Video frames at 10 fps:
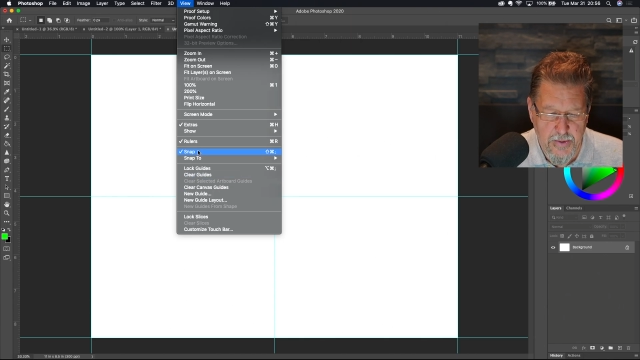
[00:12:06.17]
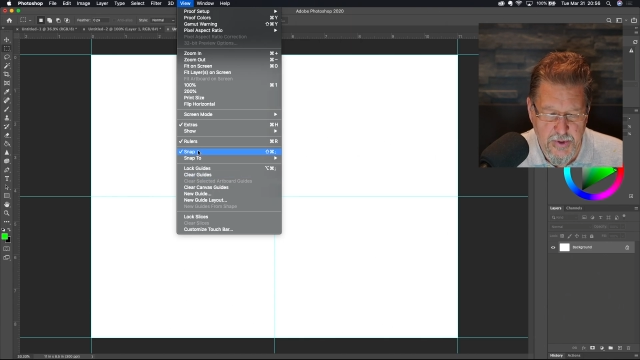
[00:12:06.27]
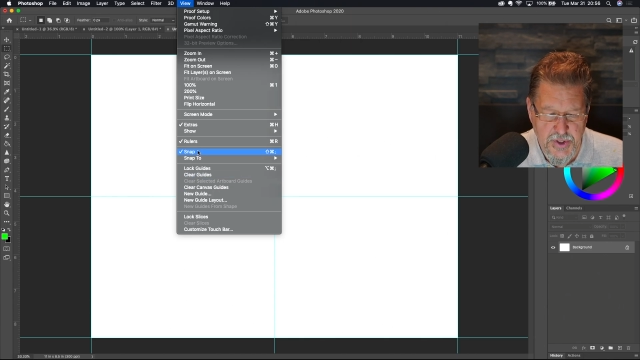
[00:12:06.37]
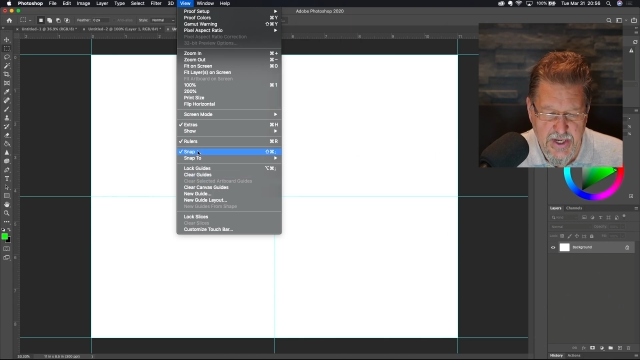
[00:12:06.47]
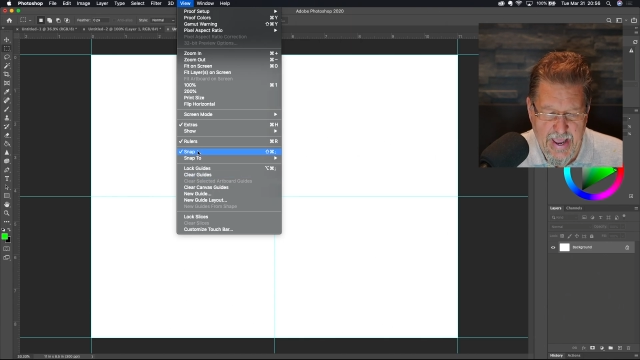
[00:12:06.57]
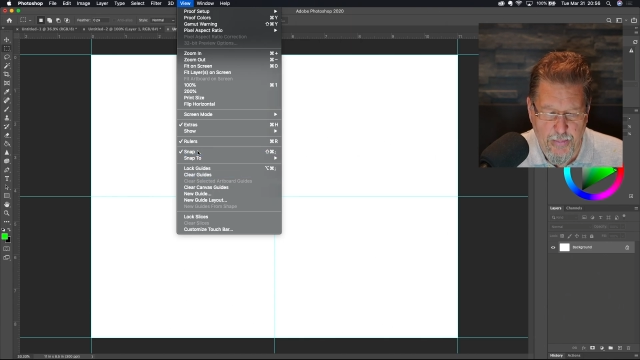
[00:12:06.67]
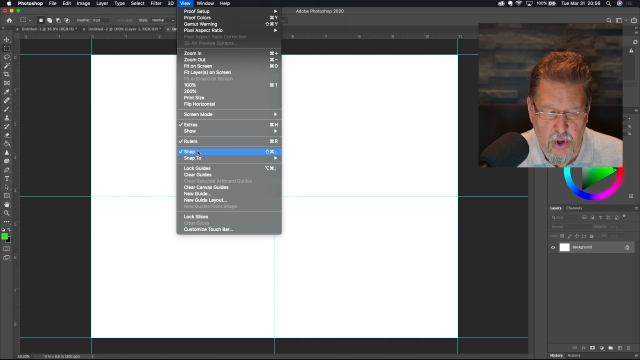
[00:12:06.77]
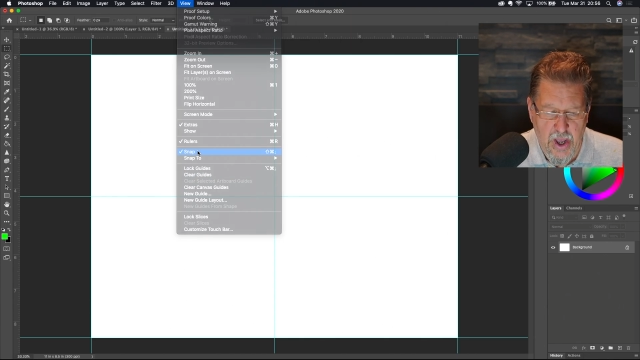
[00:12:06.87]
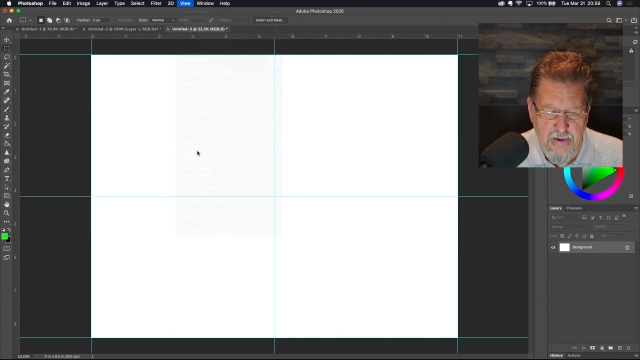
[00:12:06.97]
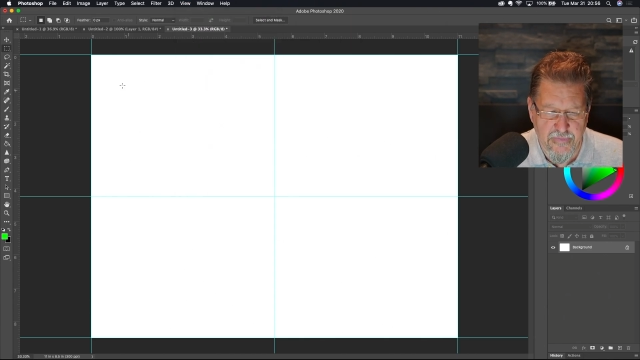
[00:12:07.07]
snap
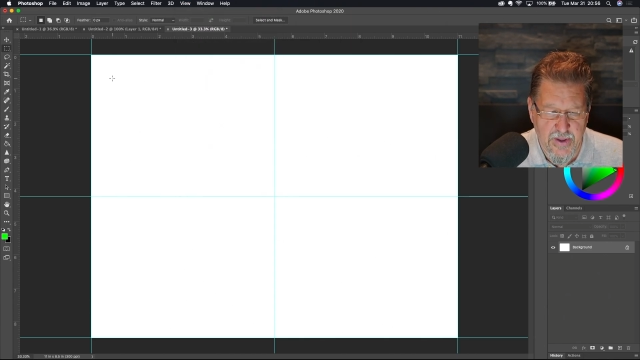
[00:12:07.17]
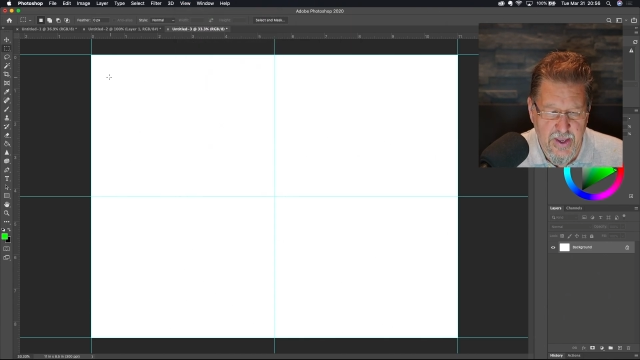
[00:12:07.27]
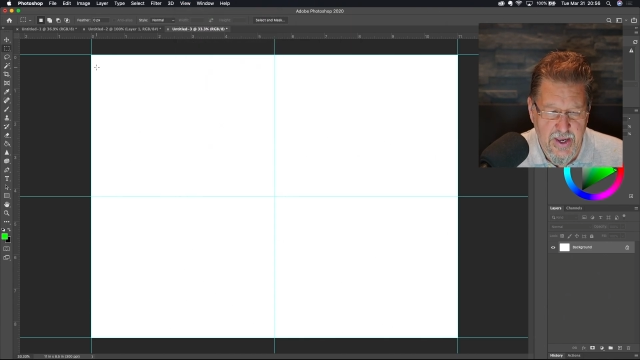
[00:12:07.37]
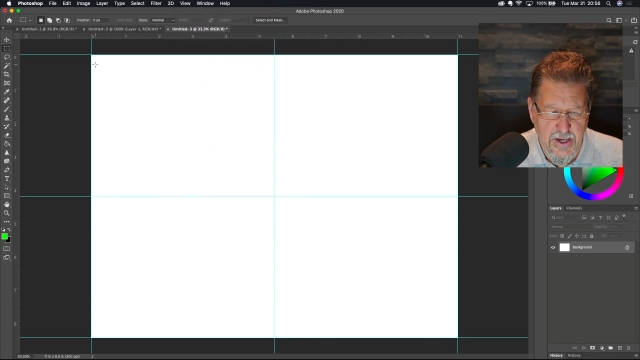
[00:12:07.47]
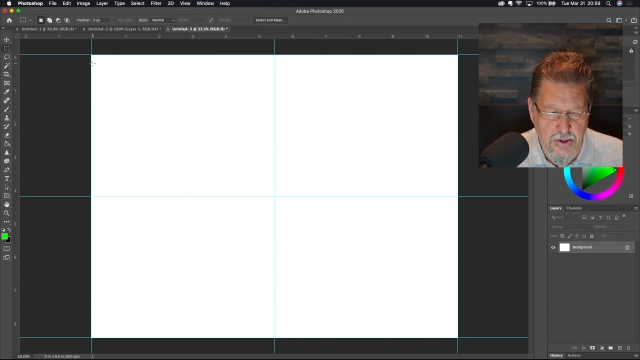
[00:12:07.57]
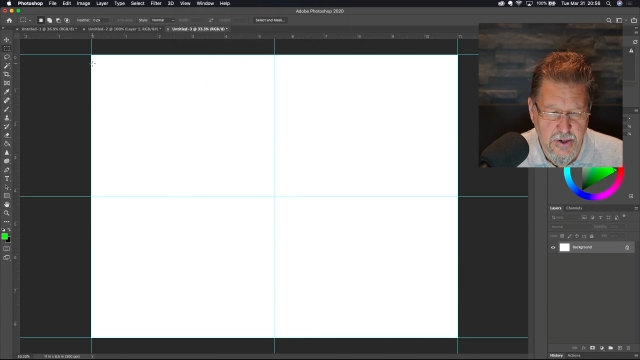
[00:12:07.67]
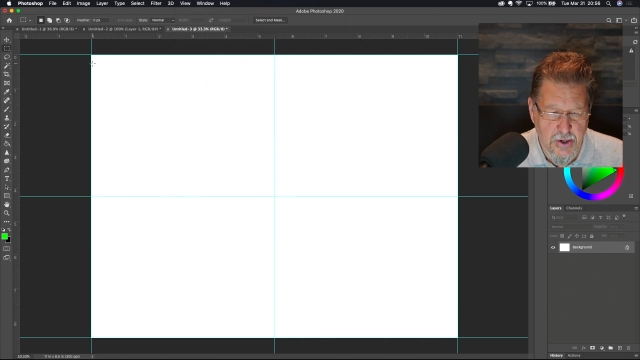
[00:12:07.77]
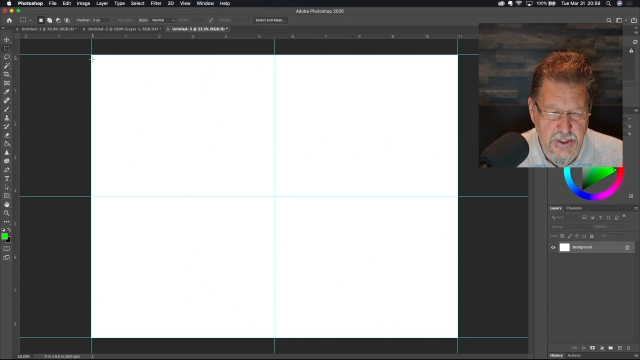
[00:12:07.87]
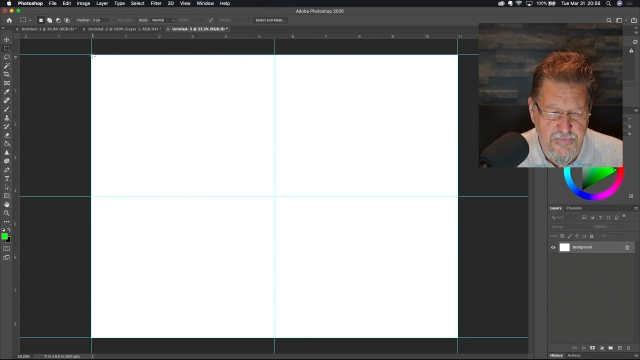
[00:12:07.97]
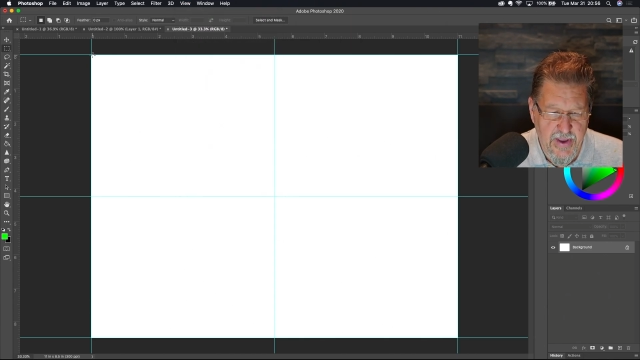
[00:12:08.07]
off, and you
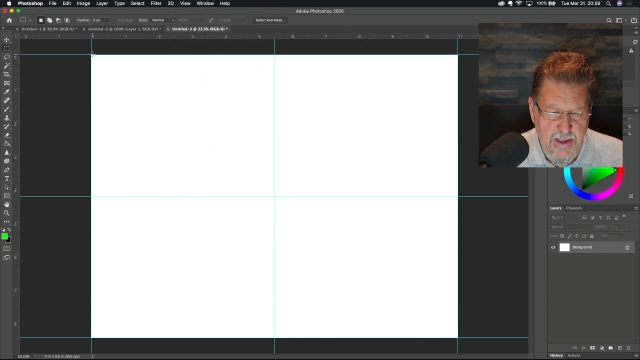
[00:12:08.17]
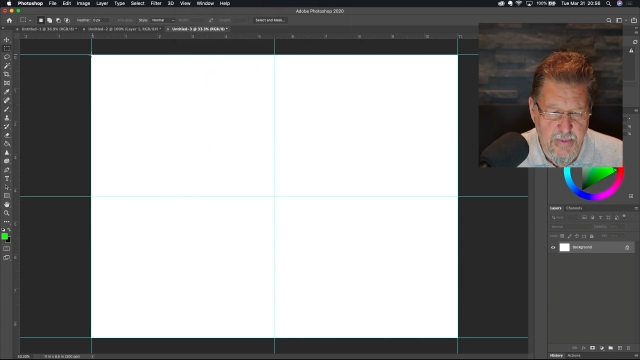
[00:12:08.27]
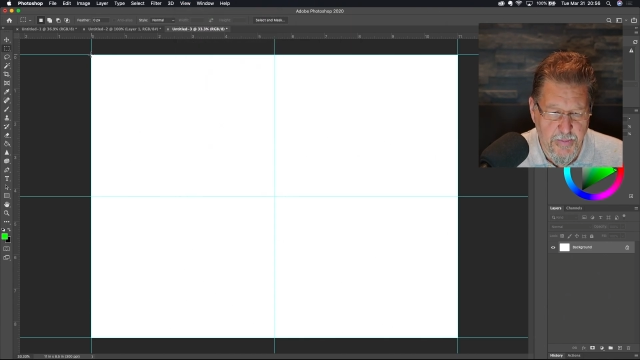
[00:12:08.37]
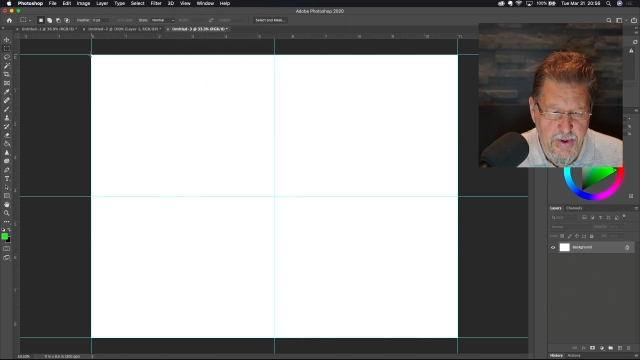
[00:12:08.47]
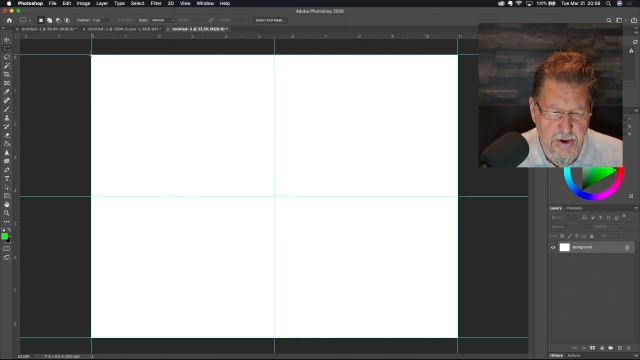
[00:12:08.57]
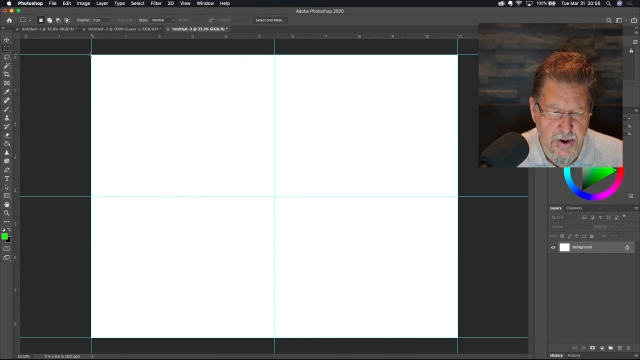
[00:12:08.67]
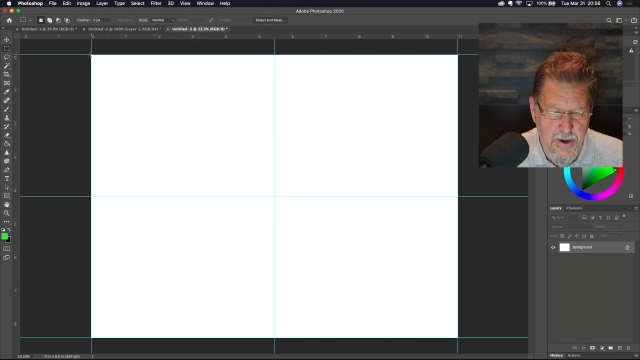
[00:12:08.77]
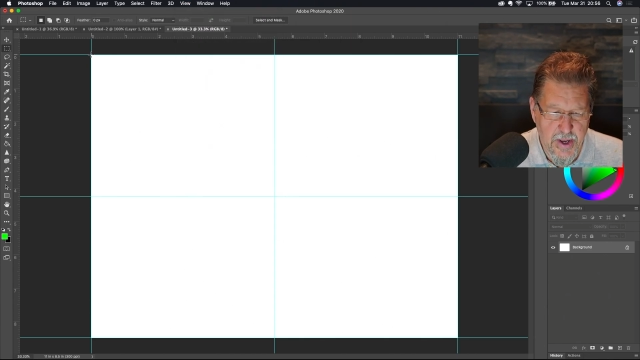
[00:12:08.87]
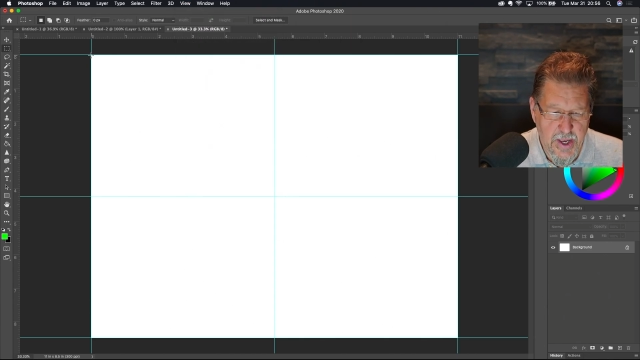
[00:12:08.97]
notice if I come up here